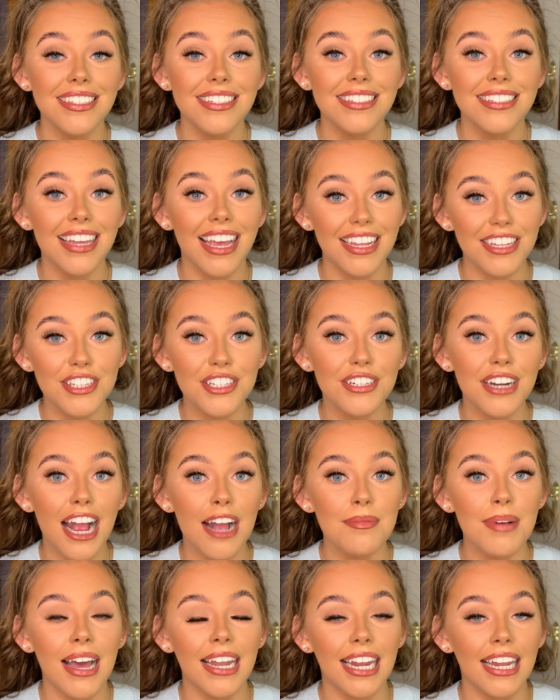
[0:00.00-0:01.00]

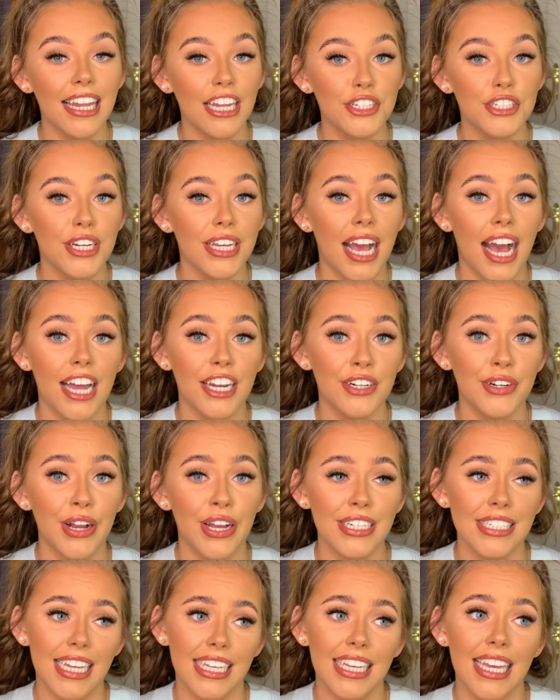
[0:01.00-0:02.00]
Instagram, and I literally had
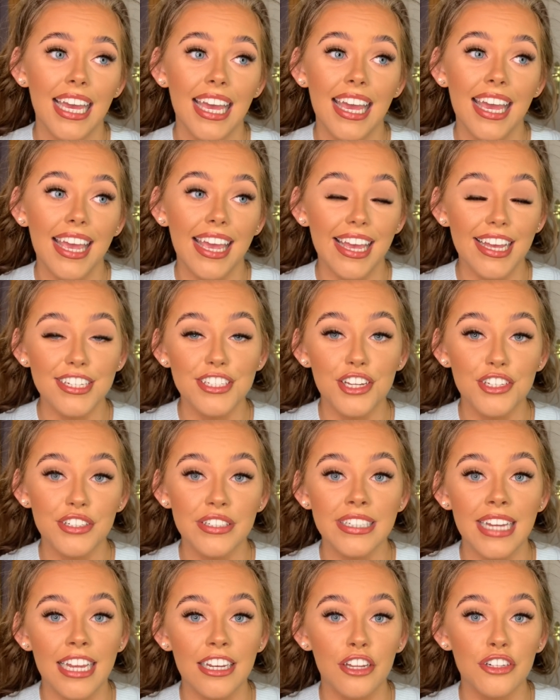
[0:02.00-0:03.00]
around like
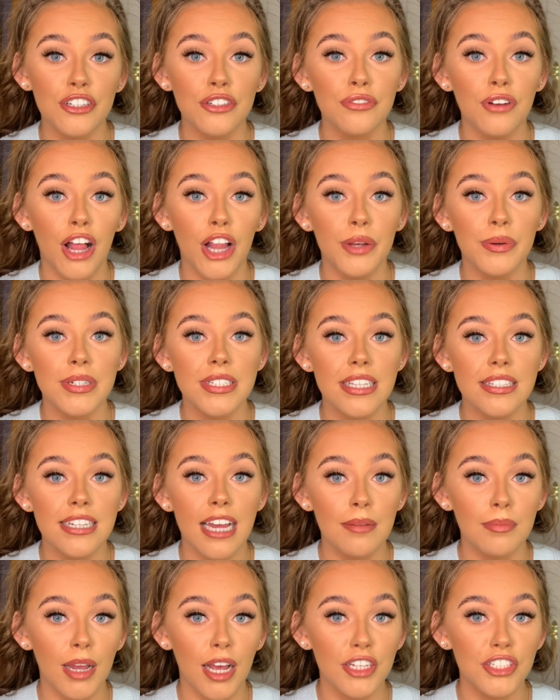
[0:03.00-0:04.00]
800, 900 followers this
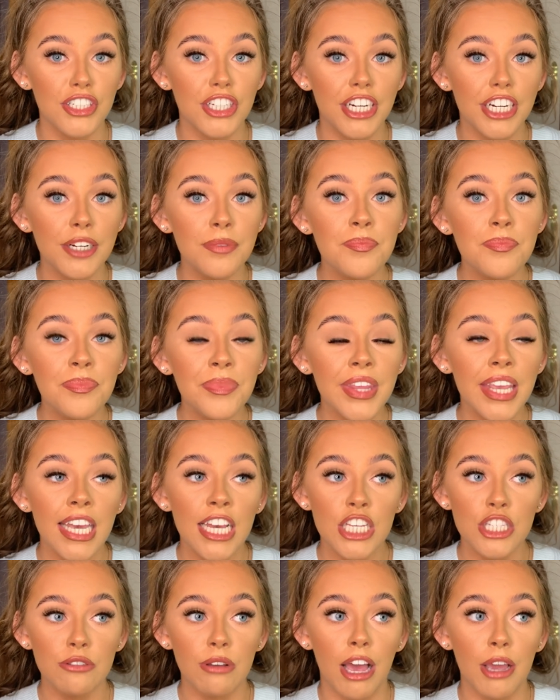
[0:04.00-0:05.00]
time last year.
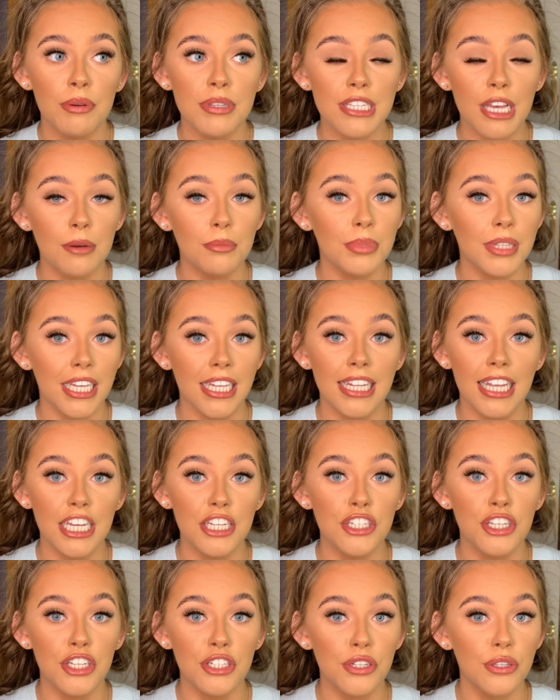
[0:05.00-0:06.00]
So I was completely
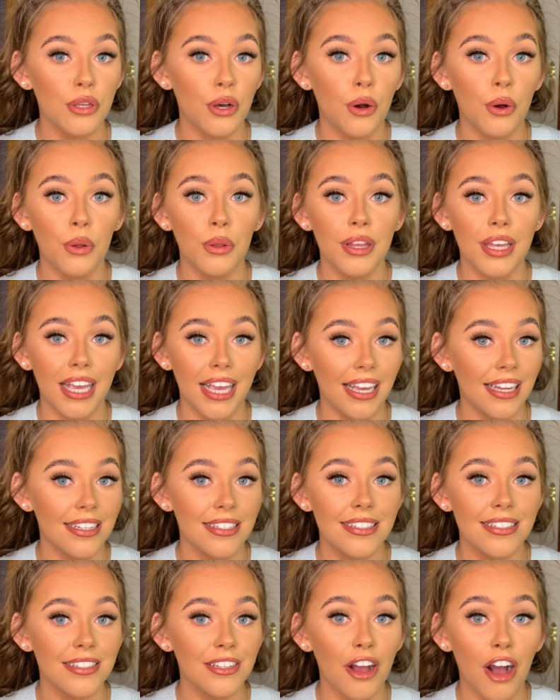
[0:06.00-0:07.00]
new to the whole
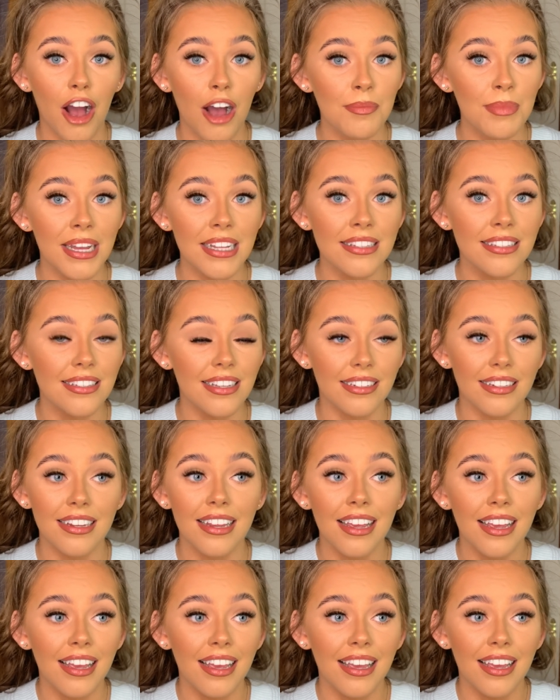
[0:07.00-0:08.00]
hate comments and
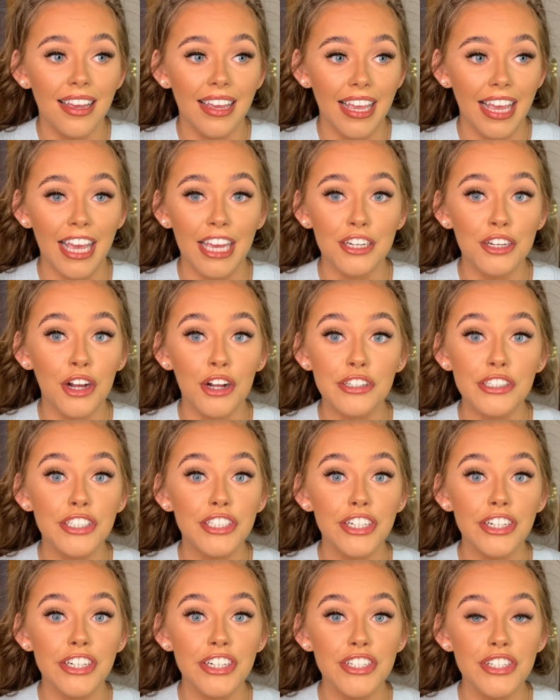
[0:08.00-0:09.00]
hate
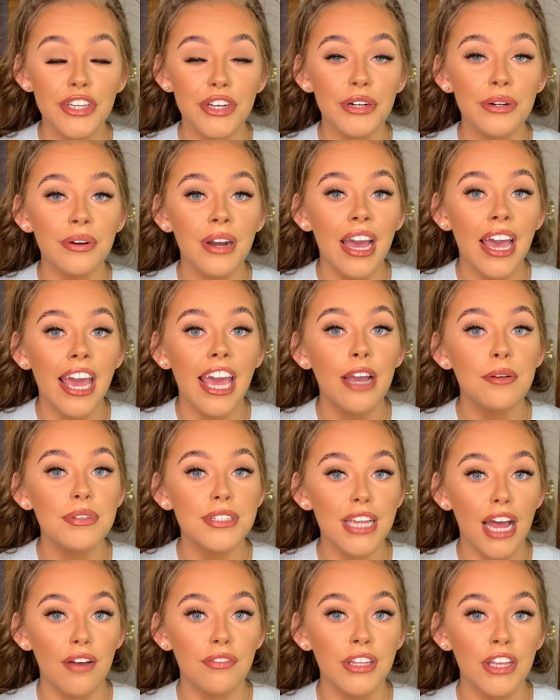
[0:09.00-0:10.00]
culture. So it was
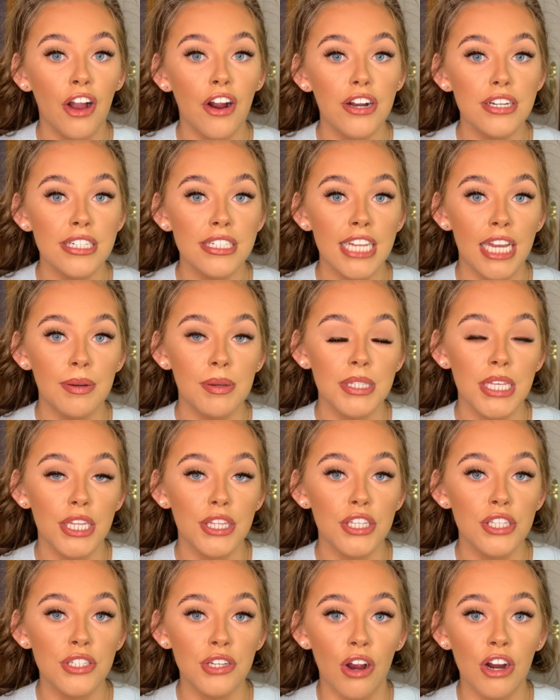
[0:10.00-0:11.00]
definitely hard to deal with at the
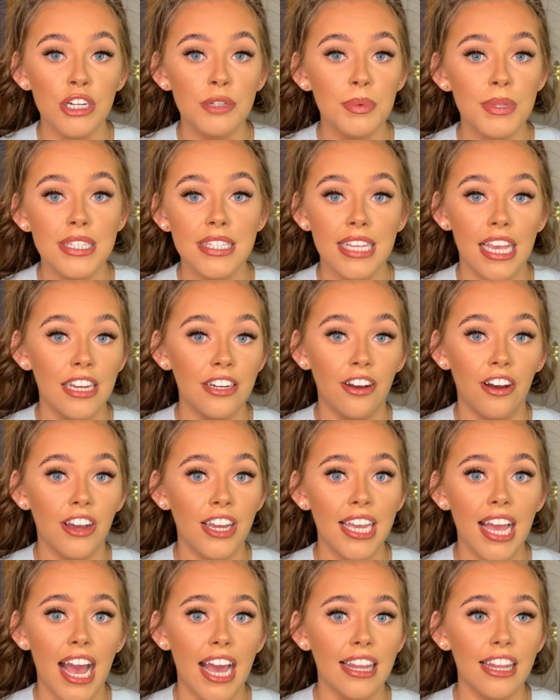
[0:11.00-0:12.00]
start, but see
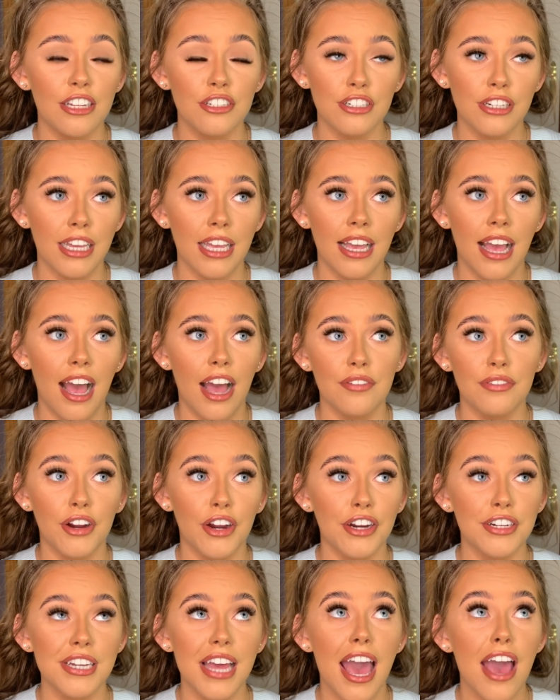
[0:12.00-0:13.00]
now, I literally have
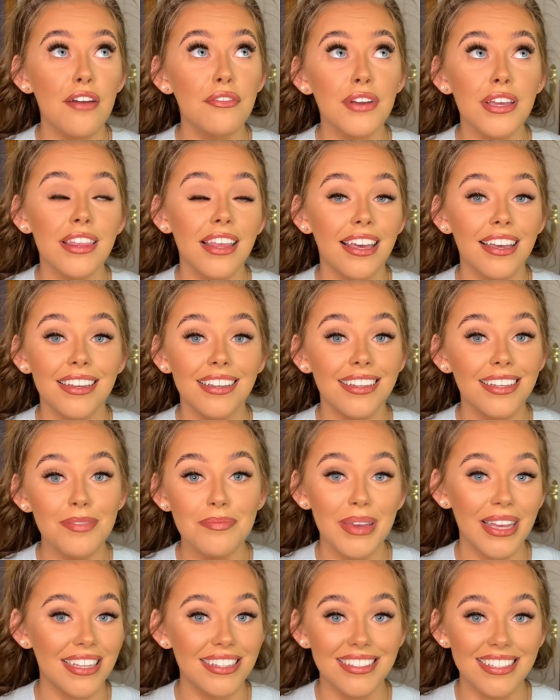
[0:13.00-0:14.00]
heard everything
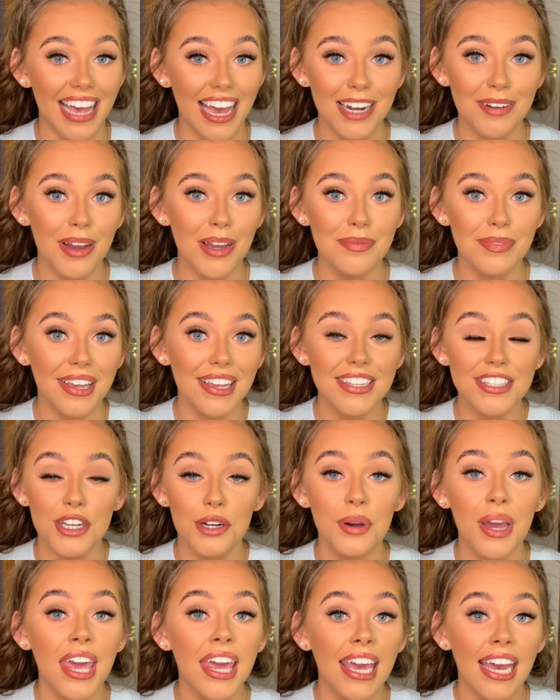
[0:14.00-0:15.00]
being said about me, so
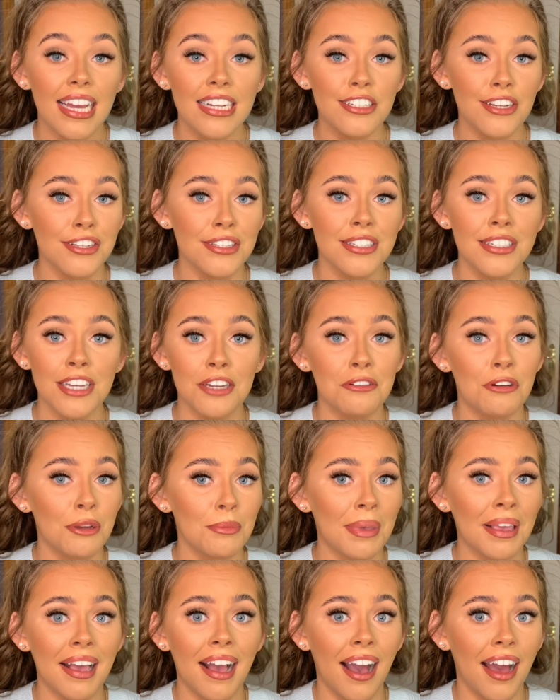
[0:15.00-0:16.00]
it doesn't annoy
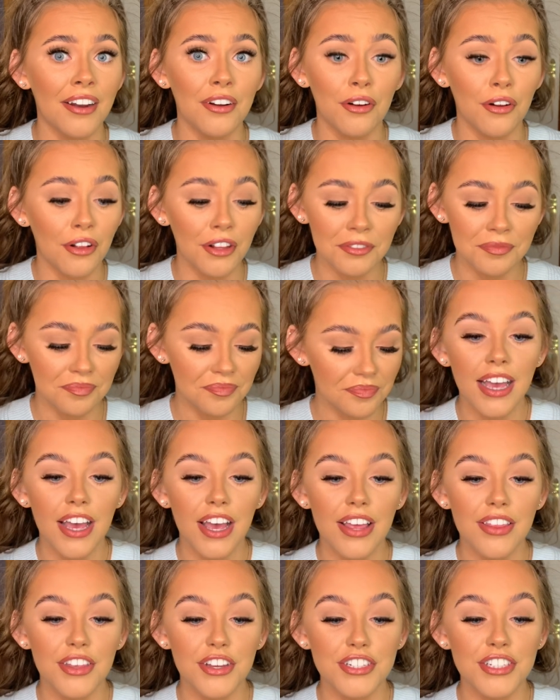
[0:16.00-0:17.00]
me at all.
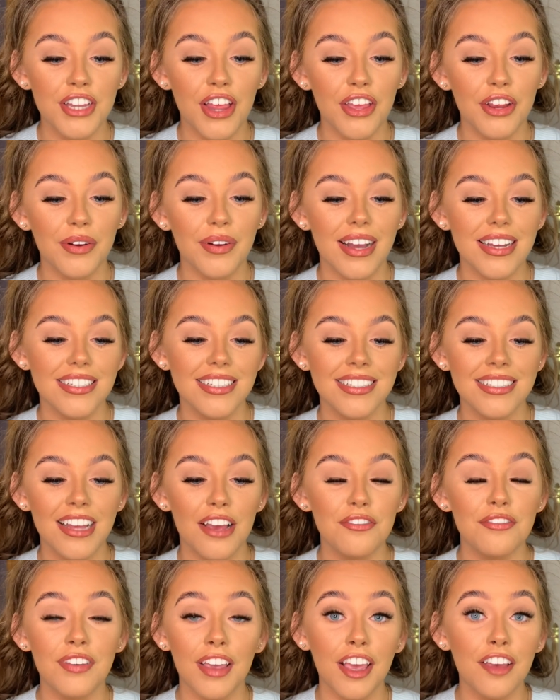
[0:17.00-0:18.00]
There's another question,
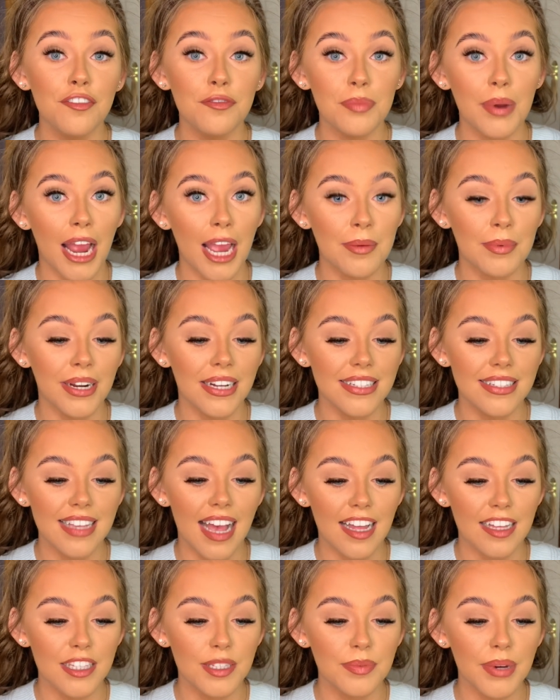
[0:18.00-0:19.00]
fave primer and
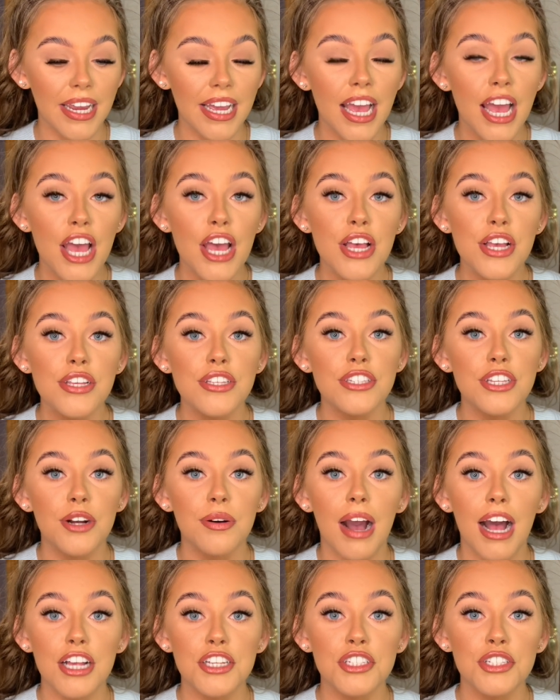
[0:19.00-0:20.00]
satin spray. So
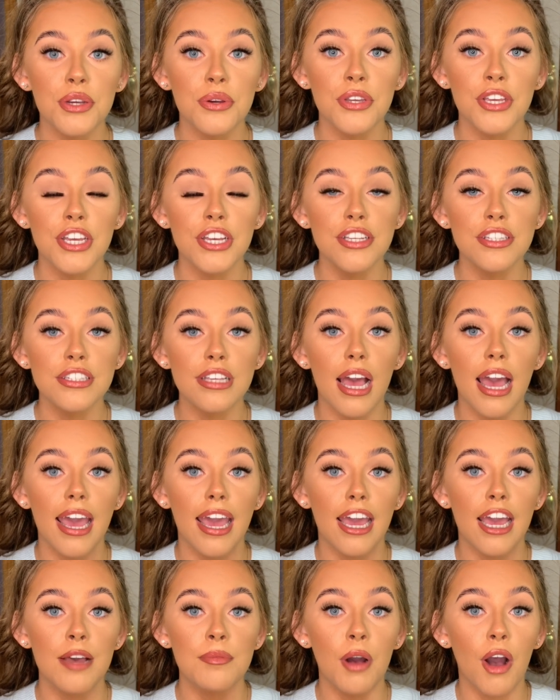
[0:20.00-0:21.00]
I'll show you
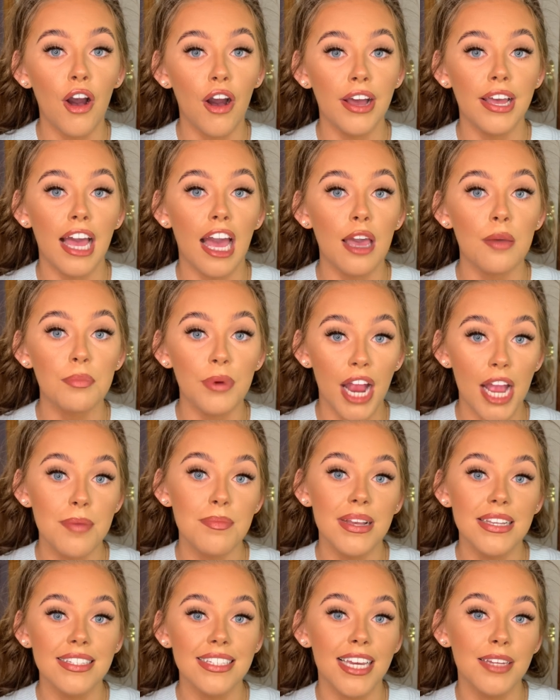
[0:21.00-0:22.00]
how I prime
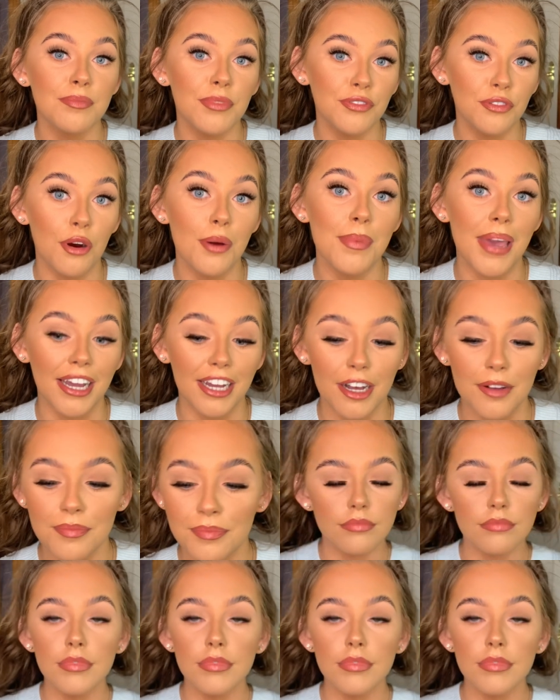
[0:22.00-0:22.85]
my skin before makeup.